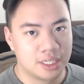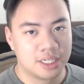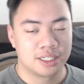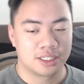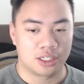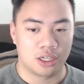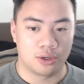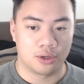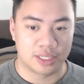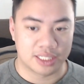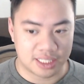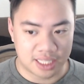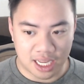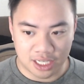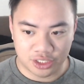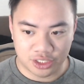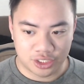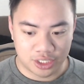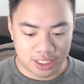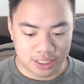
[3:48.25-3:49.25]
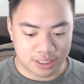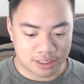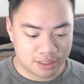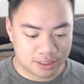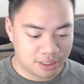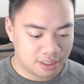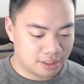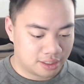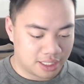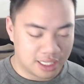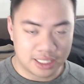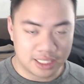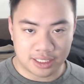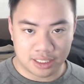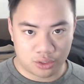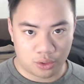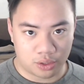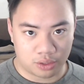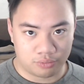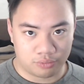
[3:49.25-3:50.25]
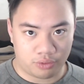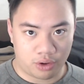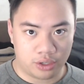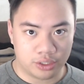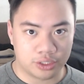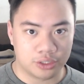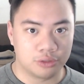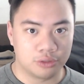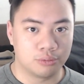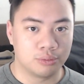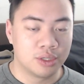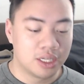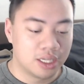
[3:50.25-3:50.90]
So it's not just easy token volume.